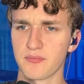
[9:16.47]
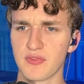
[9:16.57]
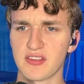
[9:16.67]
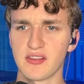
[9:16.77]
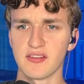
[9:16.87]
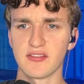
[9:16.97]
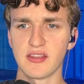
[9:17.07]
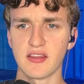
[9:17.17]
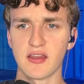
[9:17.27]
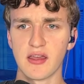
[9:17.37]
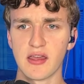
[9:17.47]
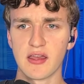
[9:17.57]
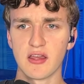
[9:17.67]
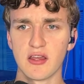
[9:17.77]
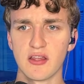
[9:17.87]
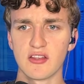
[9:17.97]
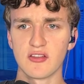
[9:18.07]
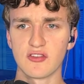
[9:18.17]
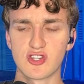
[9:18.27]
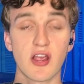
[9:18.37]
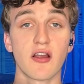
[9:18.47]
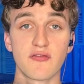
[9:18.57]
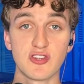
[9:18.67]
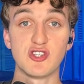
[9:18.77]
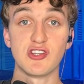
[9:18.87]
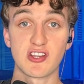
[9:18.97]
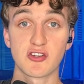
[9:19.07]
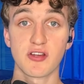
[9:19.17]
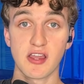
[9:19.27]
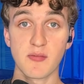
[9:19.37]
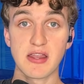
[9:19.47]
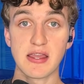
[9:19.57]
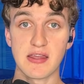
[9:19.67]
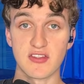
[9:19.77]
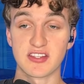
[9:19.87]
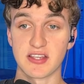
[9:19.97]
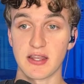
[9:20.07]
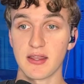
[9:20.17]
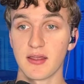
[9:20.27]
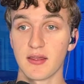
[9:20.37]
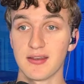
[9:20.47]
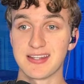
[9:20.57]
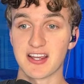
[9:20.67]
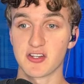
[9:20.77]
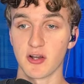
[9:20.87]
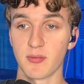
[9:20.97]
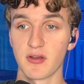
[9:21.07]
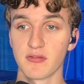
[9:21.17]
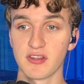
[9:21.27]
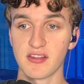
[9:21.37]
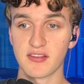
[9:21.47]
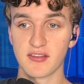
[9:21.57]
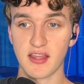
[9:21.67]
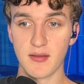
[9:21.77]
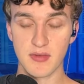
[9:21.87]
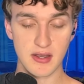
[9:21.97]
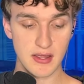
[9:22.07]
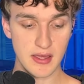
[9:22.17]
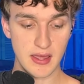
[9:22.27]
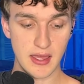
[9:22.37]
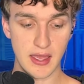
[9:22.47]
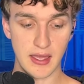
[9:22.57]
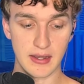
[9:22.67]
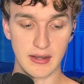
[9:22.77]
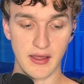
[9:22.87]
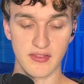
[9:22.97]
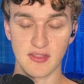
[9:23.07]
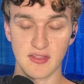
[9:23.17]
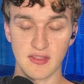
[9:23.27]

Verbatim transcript: This is the chair of the Judiciary Committee in the Senate, Dick Durbin, released a statement and I think